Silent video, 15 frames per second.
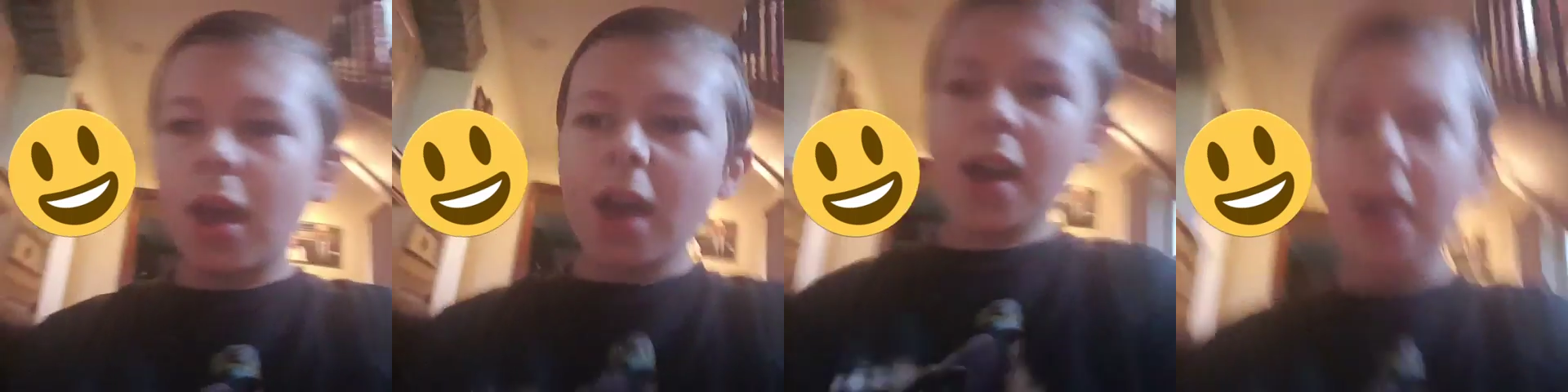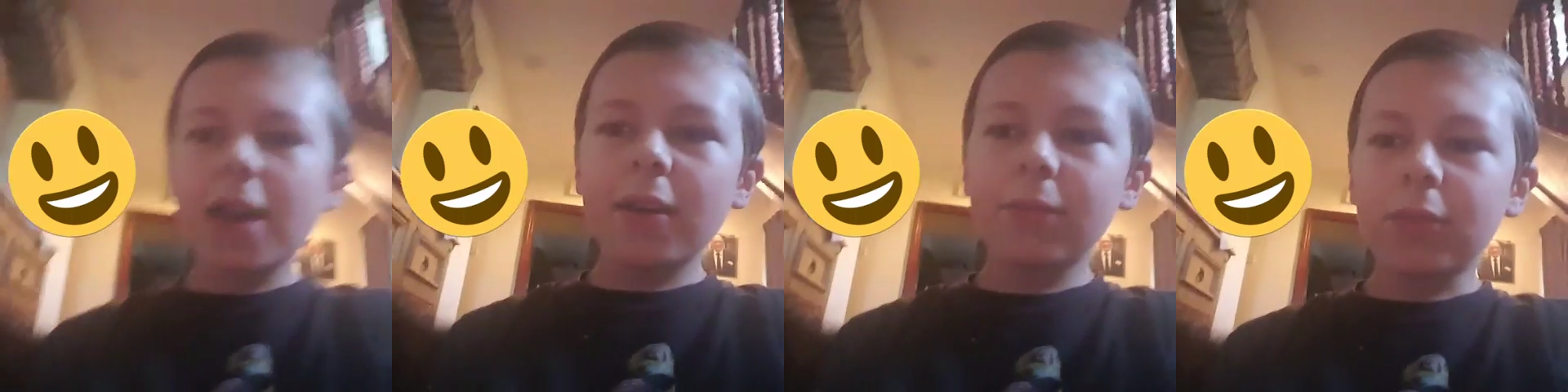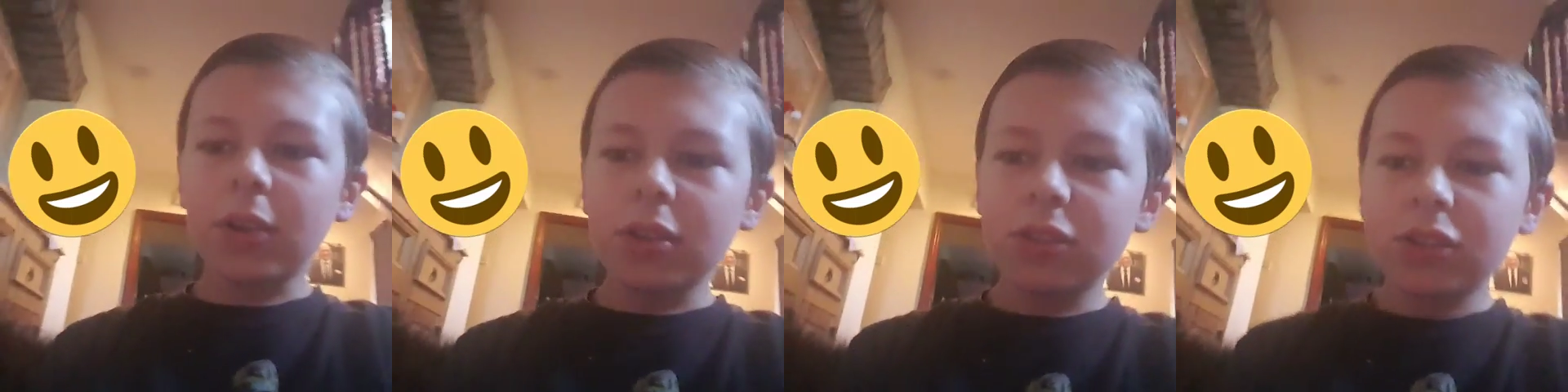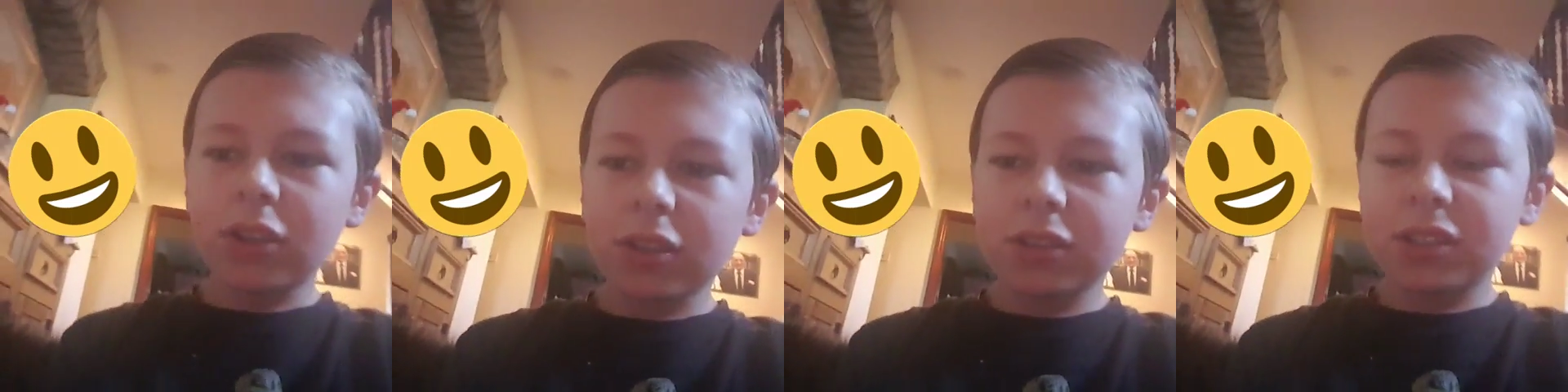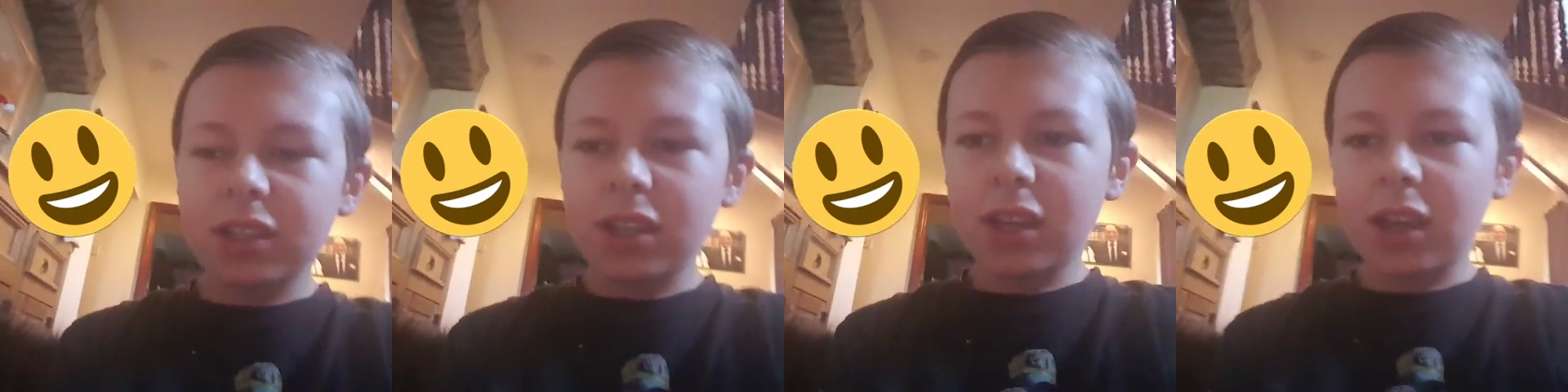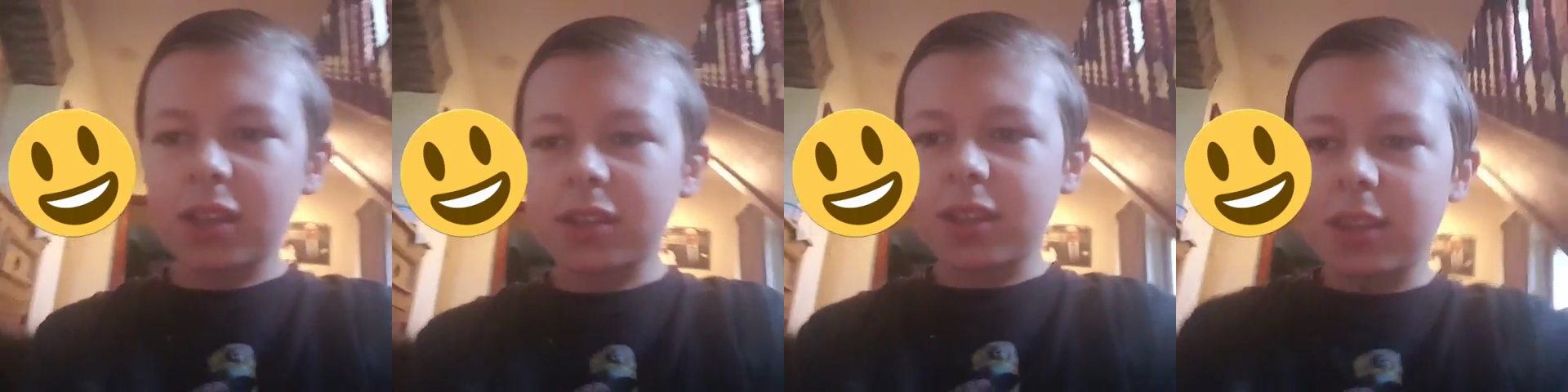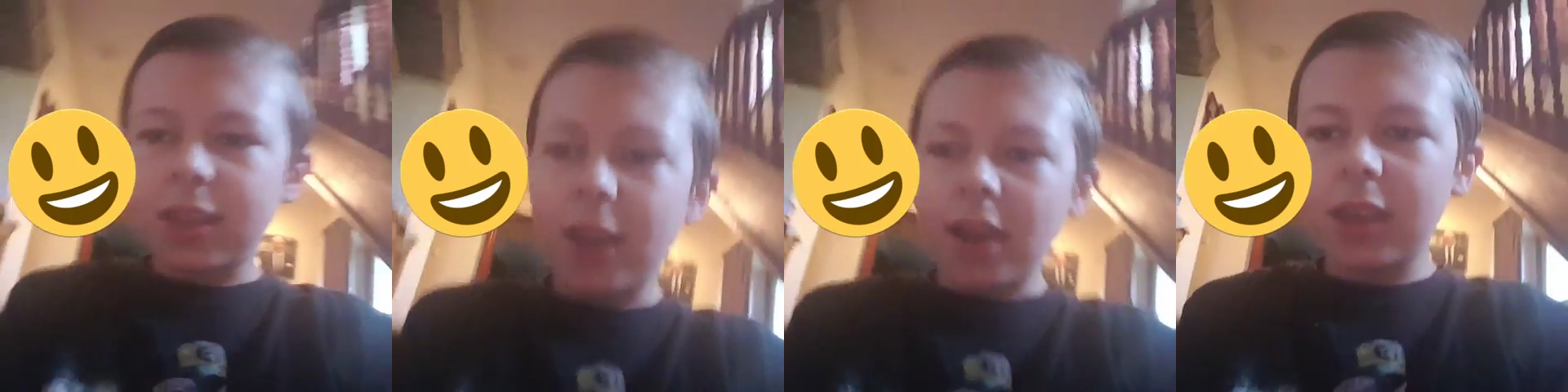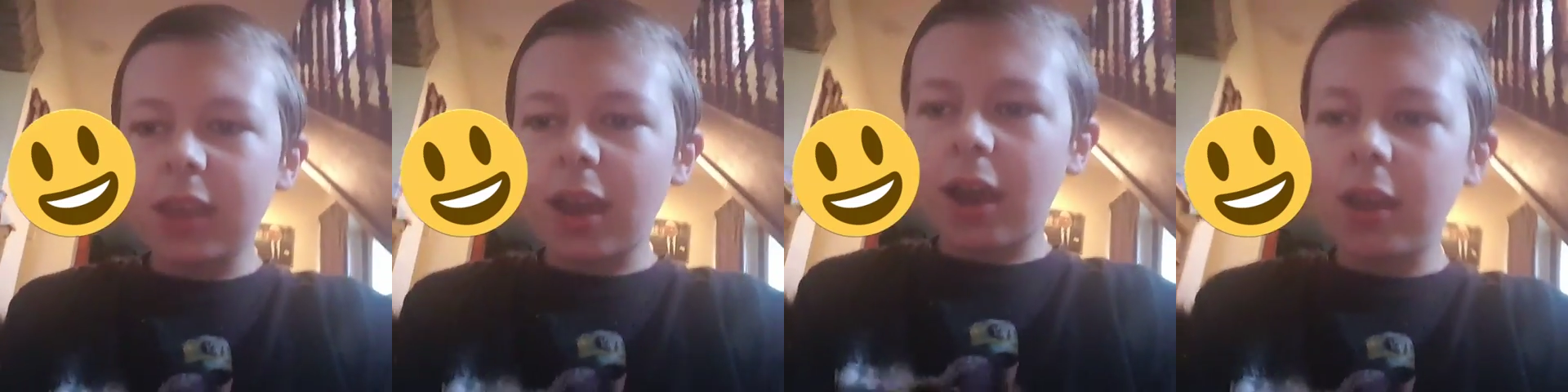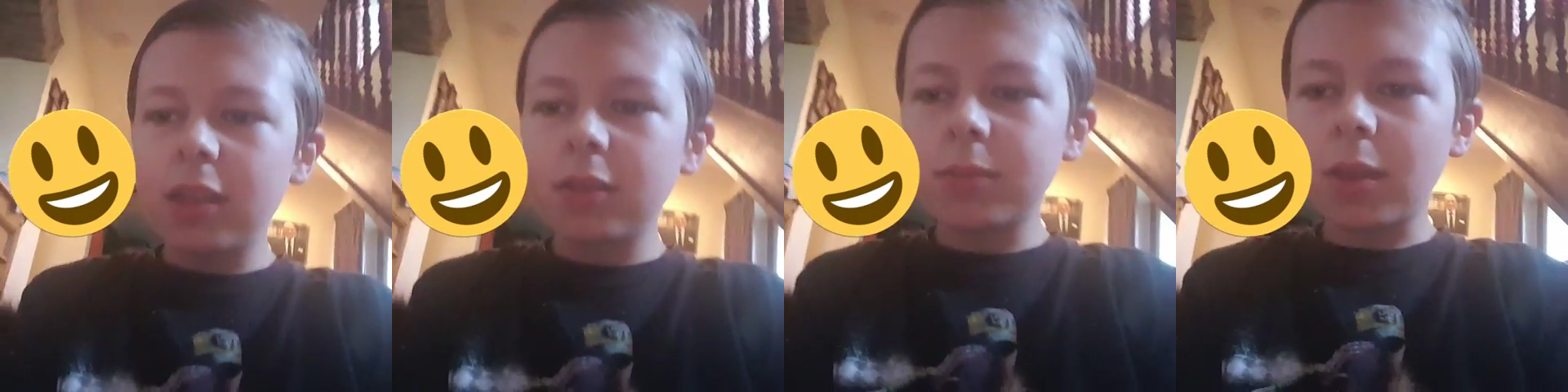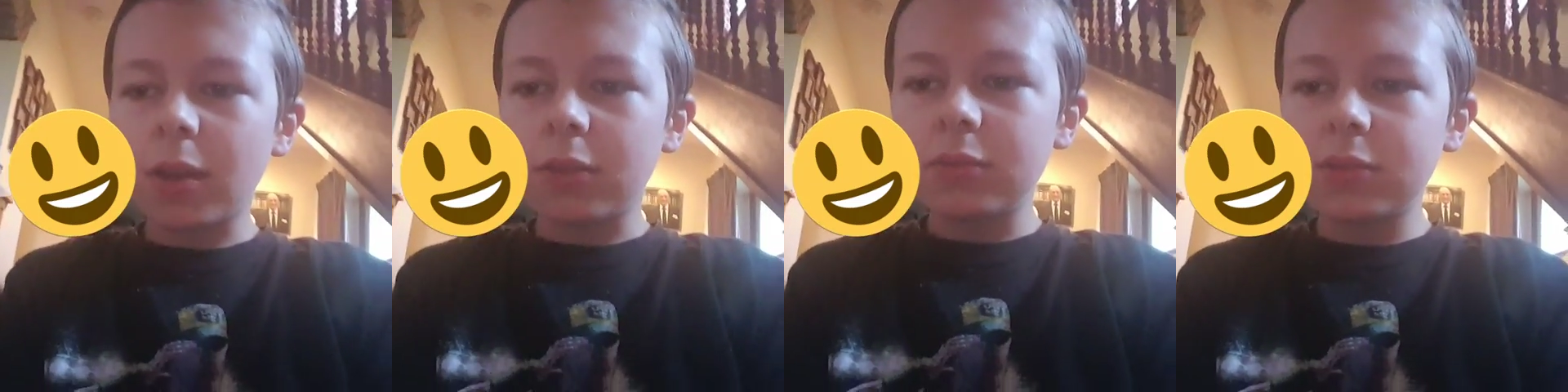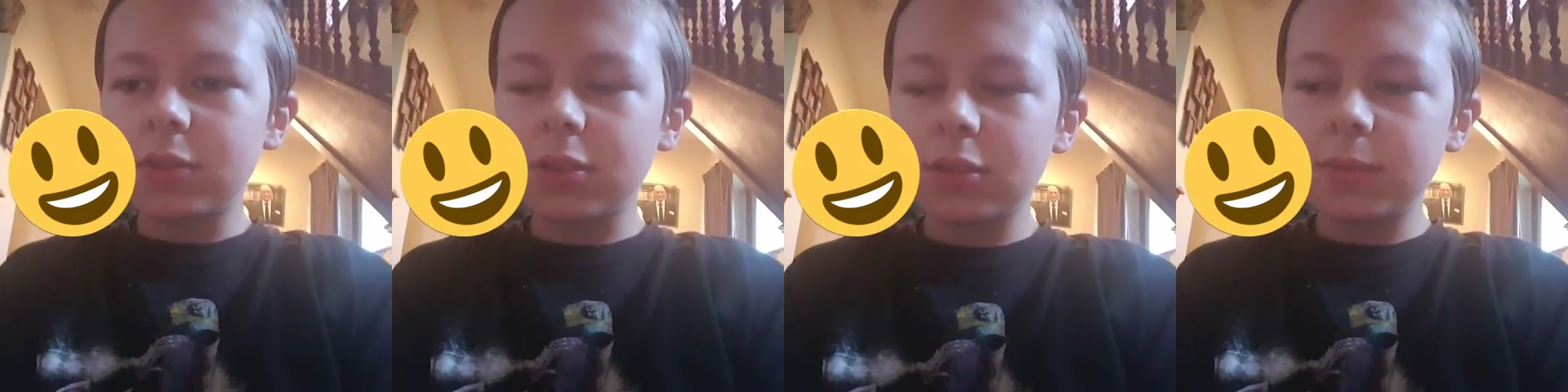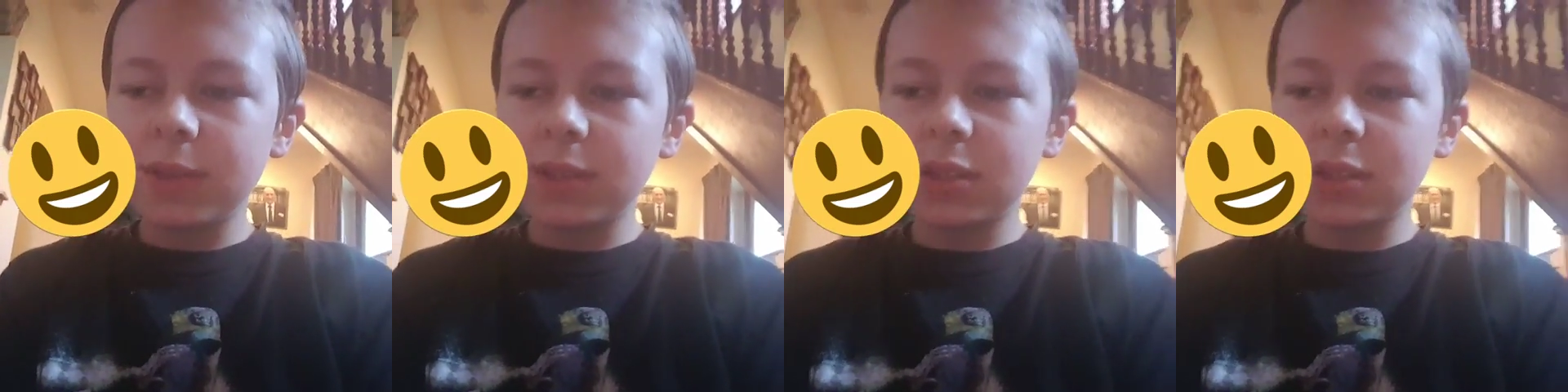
Hey everyone, Jos here, and today I am going to be